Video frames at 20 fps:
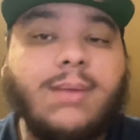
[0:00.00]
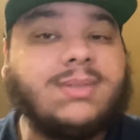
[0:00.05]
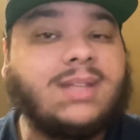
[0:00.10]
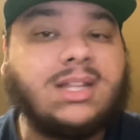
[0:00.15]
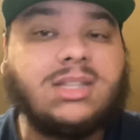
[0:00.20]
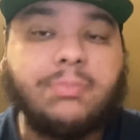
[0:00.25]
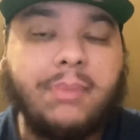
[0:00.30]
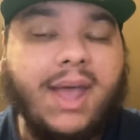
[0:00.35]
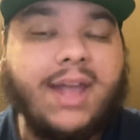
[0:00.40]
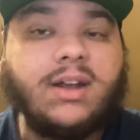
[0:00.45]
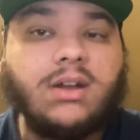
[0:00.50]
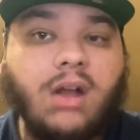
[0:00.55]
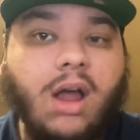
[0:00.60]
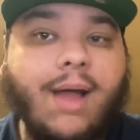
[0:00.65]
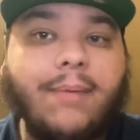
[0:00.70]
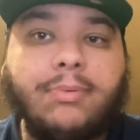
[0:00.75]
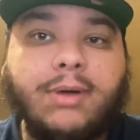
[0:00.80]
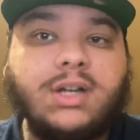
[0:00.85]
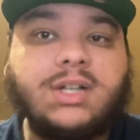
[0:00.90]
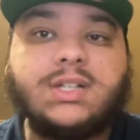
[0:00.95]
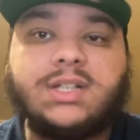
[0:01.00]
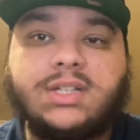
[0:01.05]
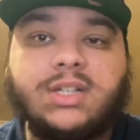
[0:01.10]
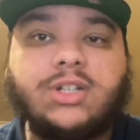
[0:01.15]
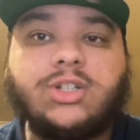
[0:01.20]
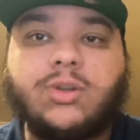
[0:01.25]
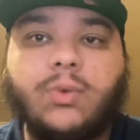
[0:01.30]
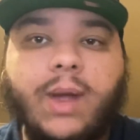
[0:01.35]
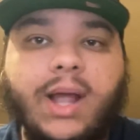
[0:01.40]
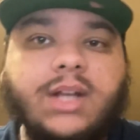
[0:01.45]
that's made in high pressure
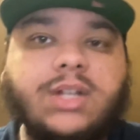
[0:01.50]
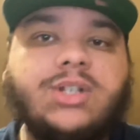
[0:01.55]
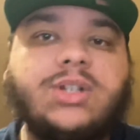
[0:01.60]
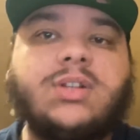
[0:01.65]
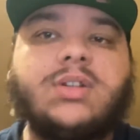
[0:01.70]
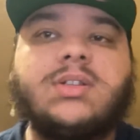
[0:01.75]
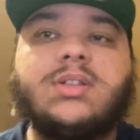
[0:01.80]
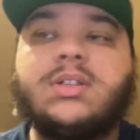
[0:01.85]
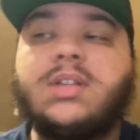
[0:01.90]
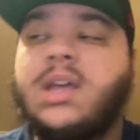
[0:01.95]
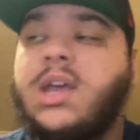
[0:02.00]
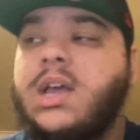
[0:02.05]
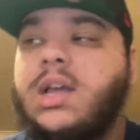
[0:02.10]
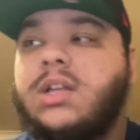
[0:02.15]
situations.